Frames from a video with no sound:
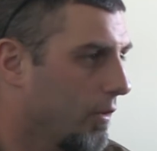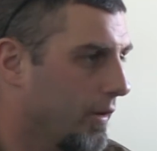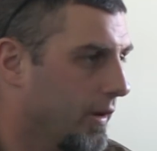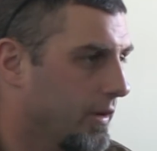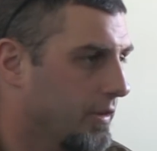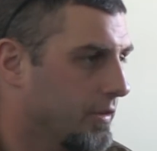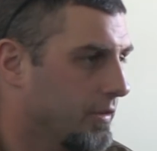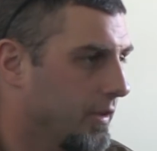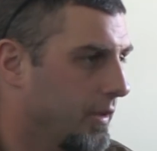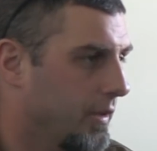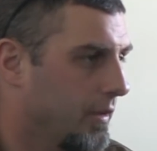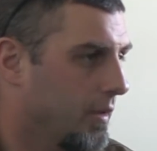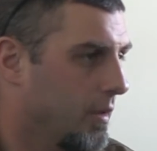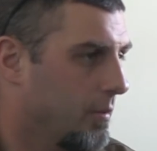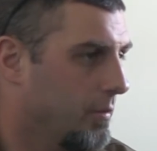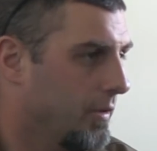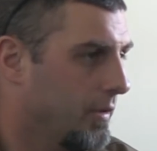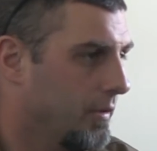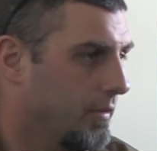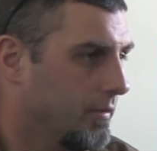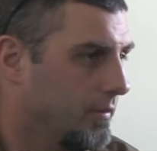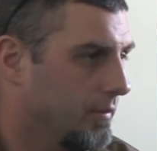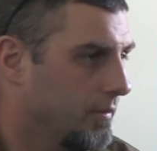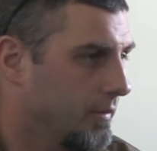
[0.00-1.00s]
Oh gosh, yeah. I
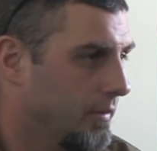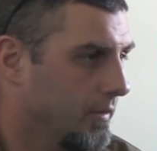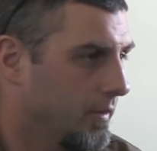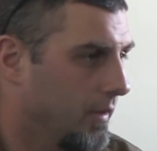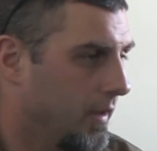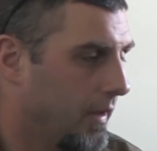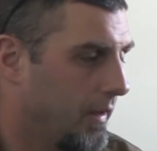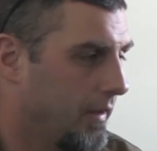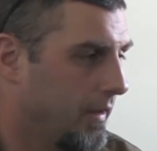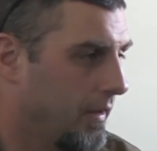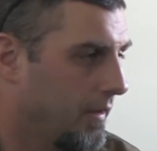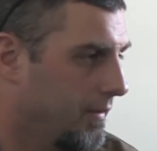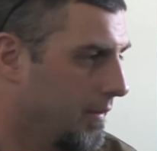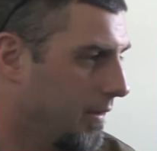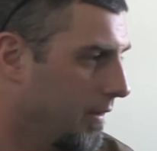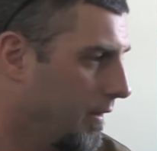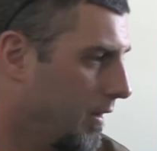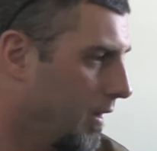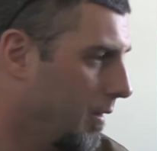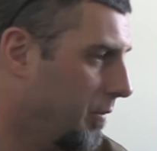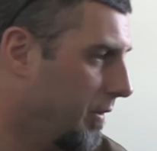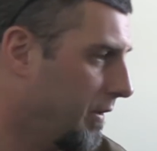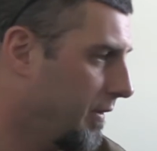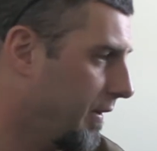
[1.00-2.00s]
mean, I can't tell
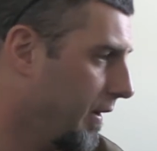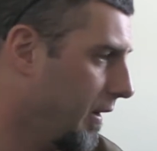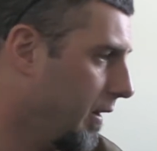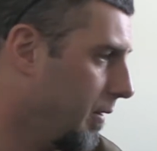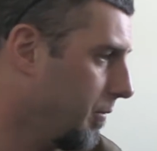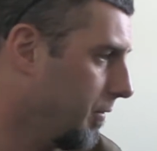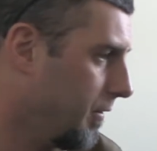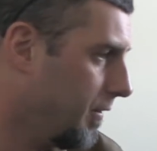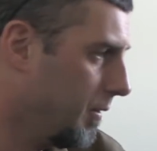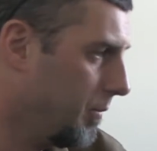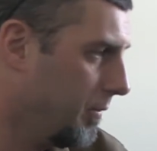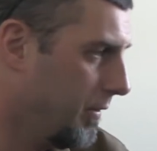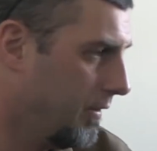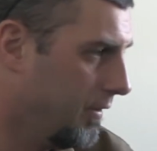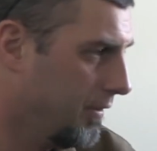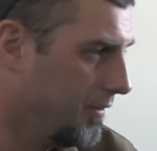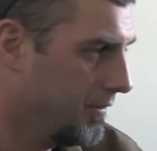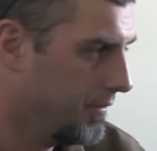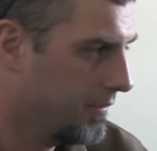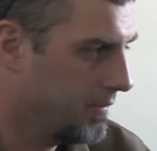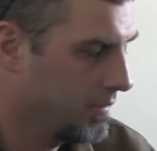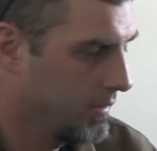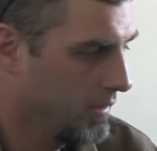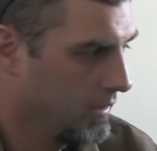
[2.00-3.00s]
you how many times. I mean,
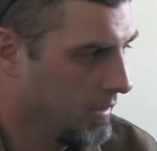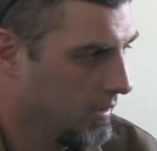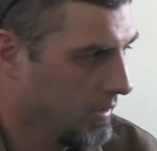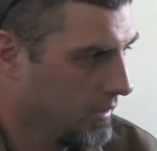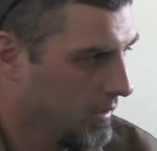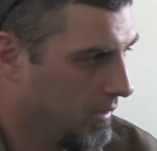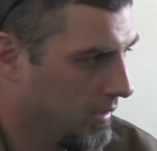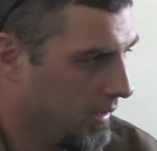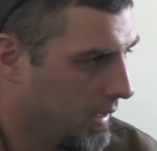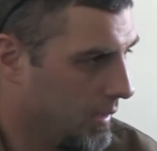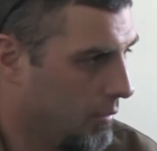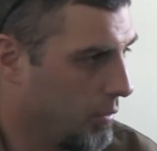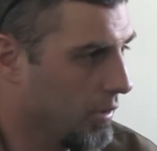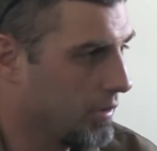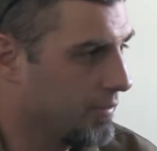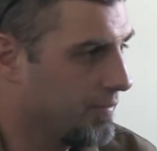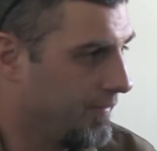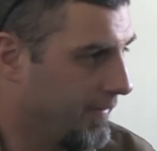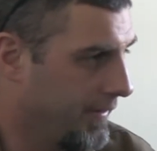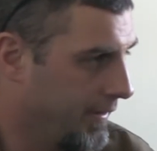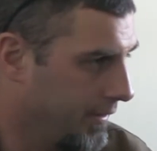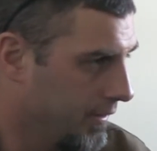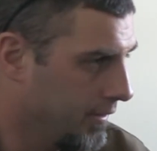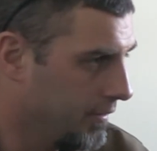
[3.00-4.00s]
I worked
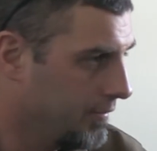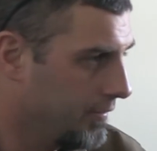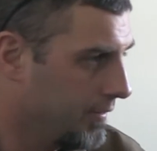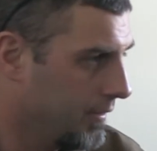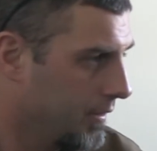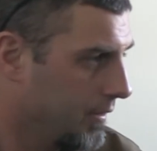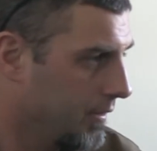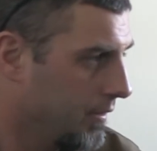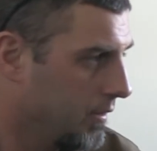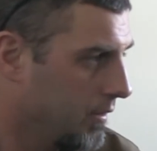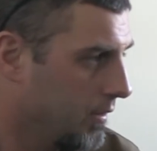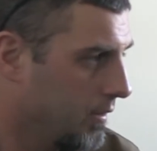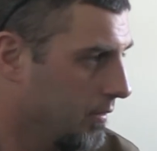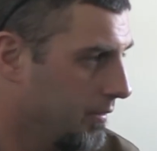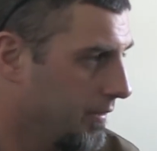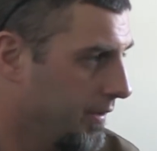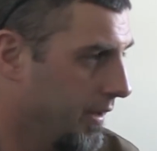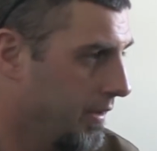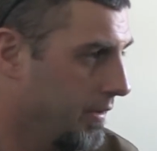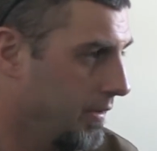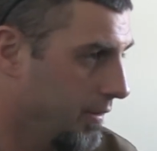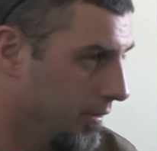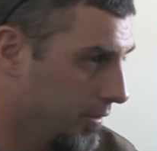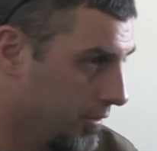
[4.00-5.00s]
Fina for
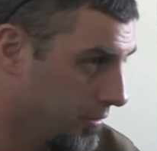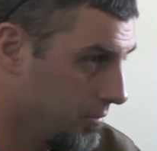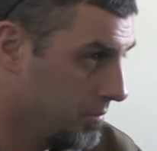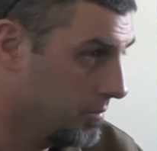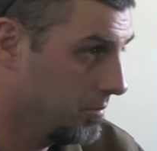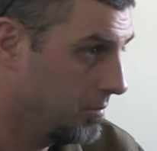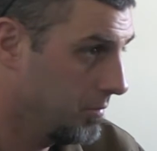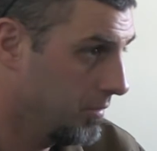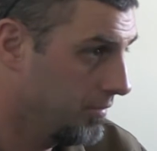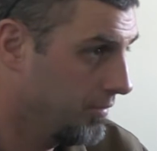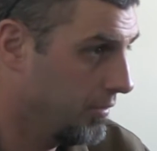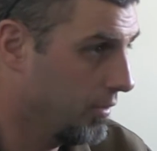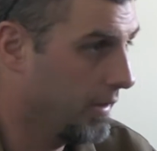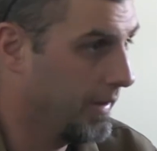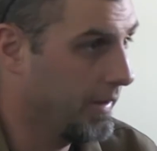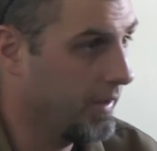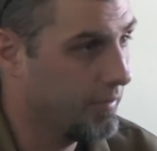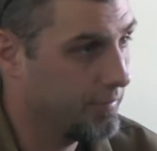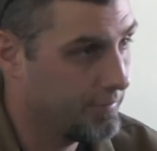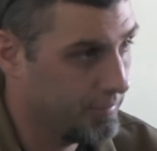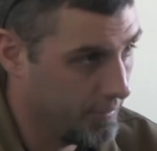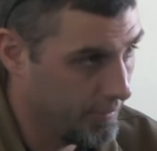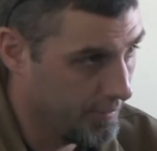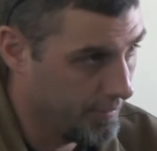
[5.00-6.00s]
10 years before I
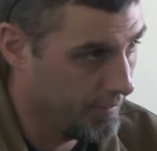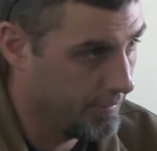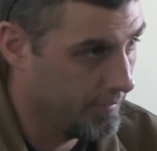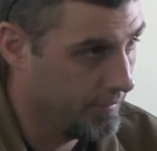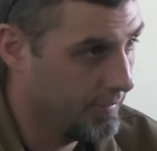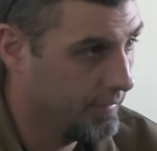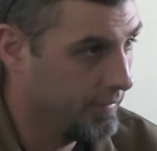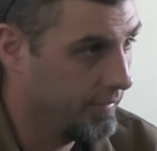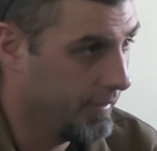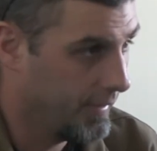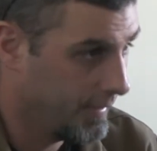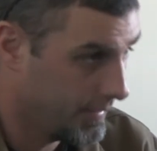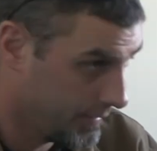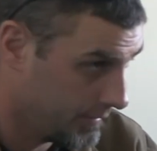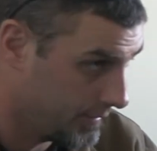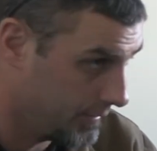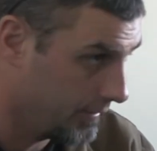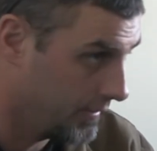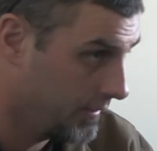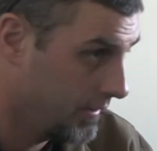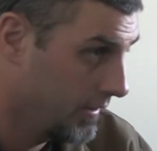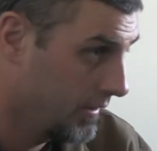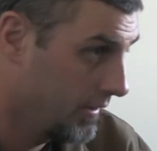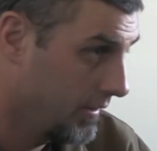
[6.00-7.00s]
got Flirt and
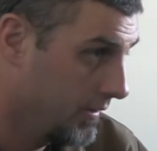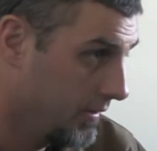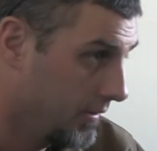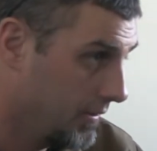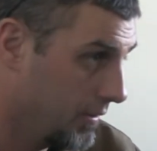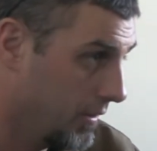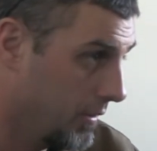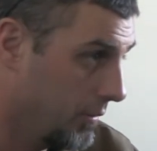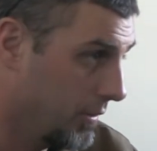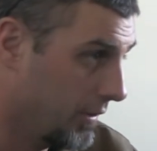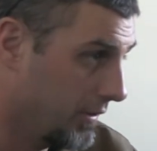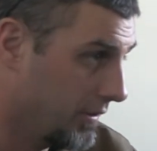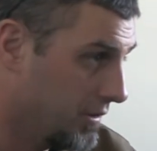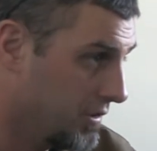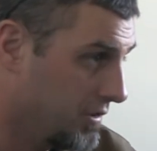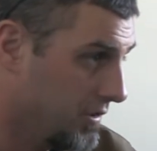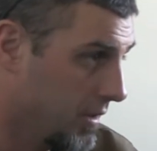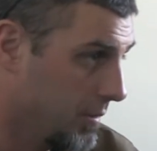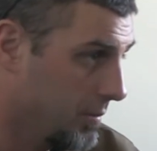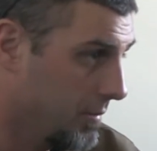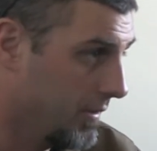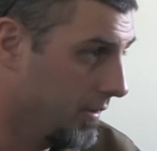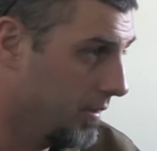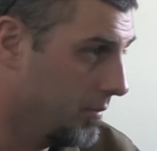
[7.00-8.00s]
Daisy. So I worked the
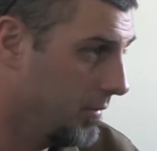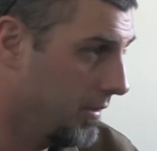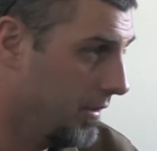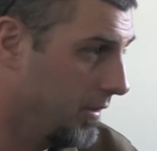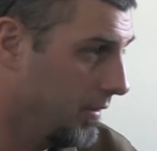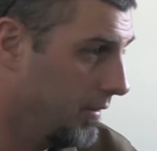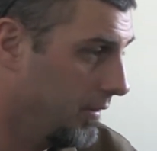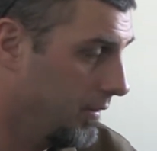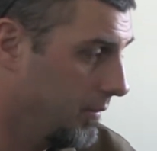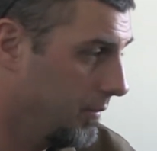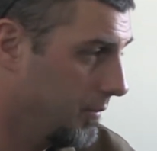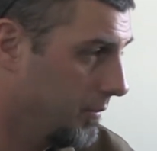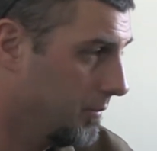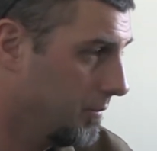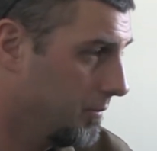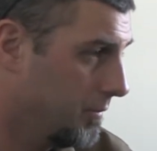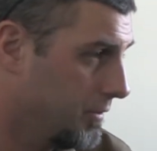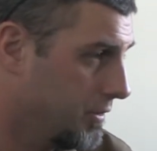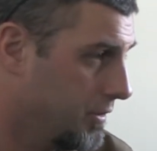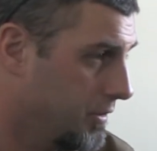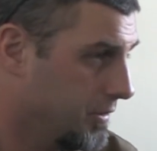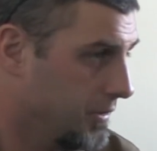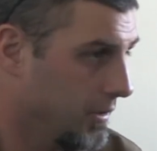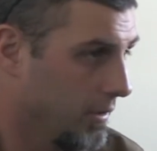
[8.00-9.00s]
Shepherd. I mean, and
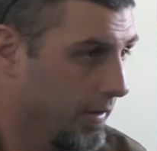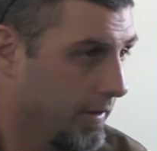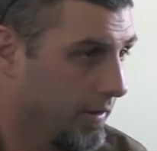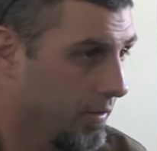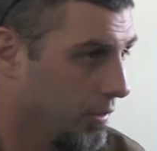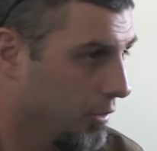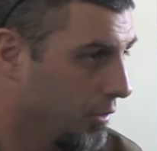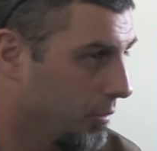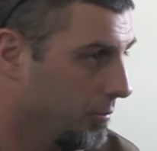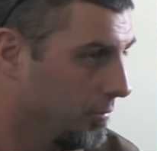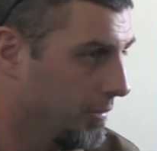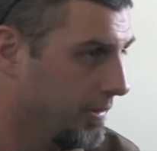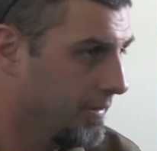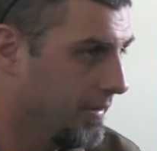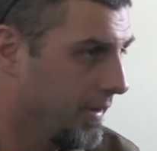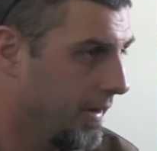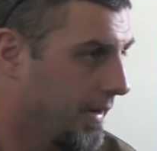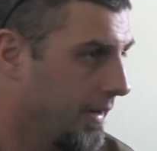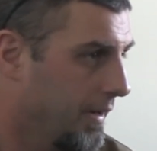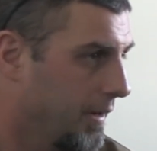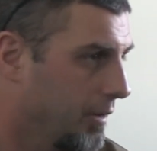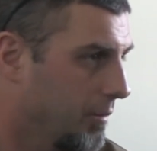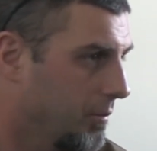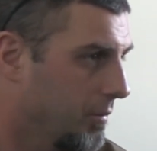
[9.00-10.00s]
she's still at home,
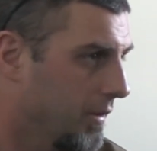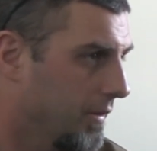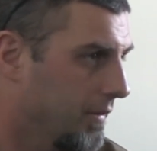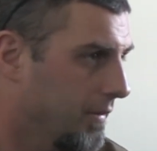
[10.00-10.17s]
retired.